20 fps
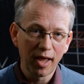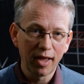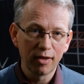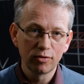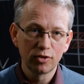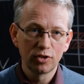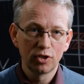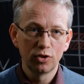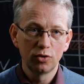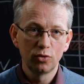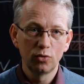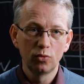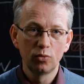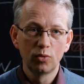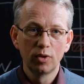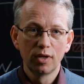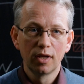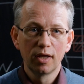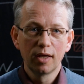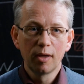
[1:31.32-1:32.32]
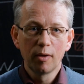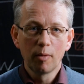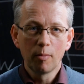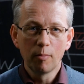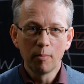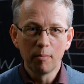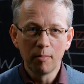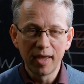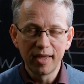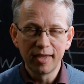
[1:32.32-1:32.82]
how to
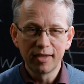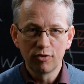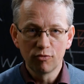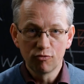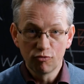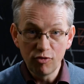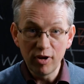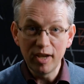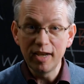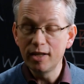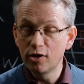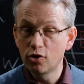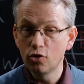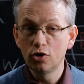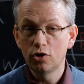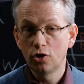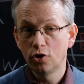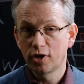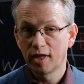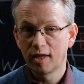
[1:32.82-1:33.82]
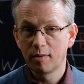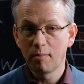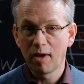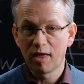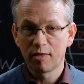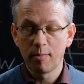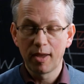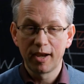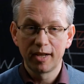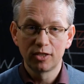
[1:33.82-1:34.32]
make really good looking
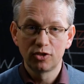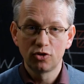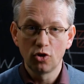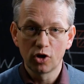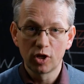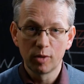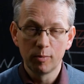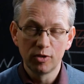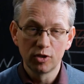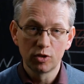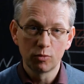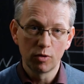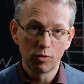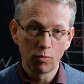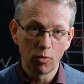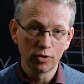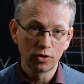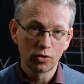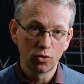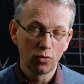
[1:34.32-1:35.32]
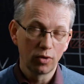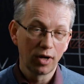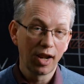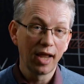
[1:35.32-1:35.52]
mathematics documents with what's called